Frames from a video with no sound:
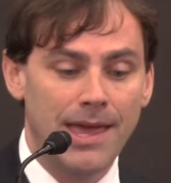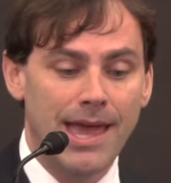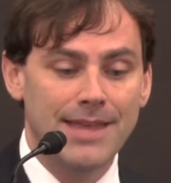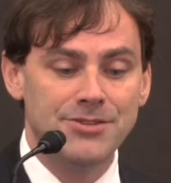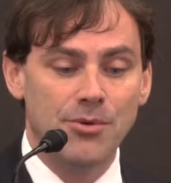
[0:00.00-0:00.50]

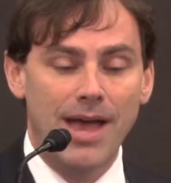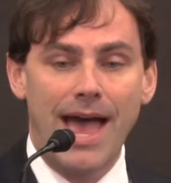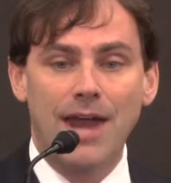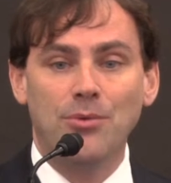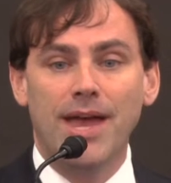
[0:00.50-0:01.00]
And so
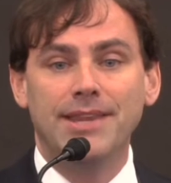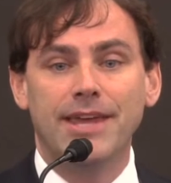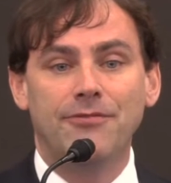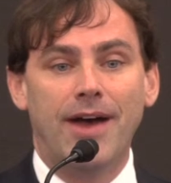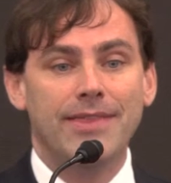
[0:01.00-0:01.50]
how do we
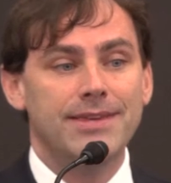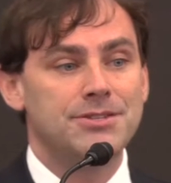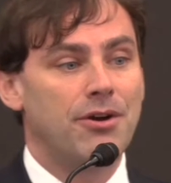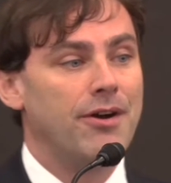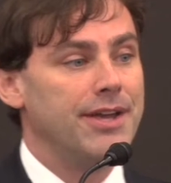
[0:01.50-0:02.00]
identify these
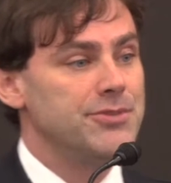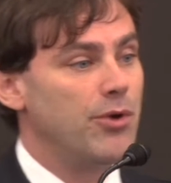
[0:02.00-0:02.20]
targets?